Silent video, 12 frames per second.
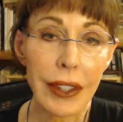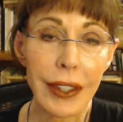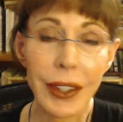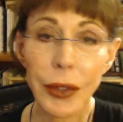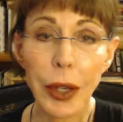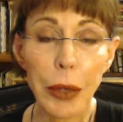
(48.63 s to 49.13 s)
I
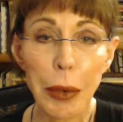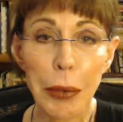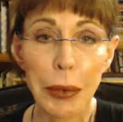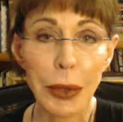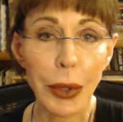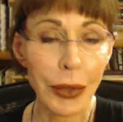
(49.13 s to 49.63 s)
know young
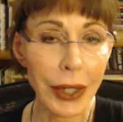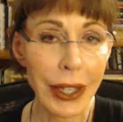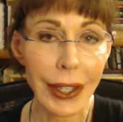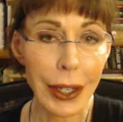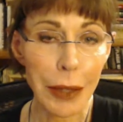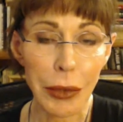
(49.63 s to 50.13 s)
people don't
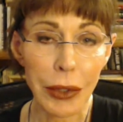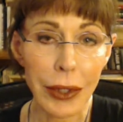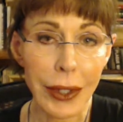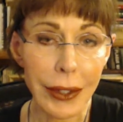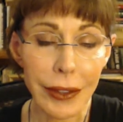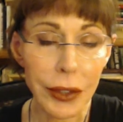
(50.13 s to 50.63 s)
date anymore,
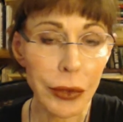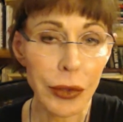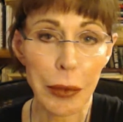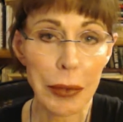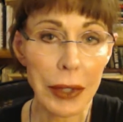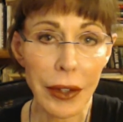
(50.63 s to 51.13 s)
they do
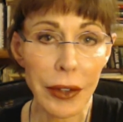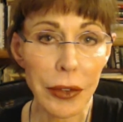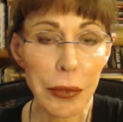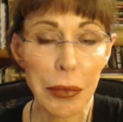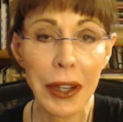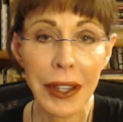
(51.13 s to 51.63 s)
something
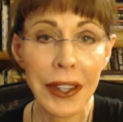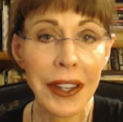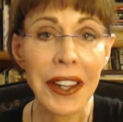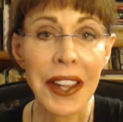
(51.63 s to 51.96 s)
else, but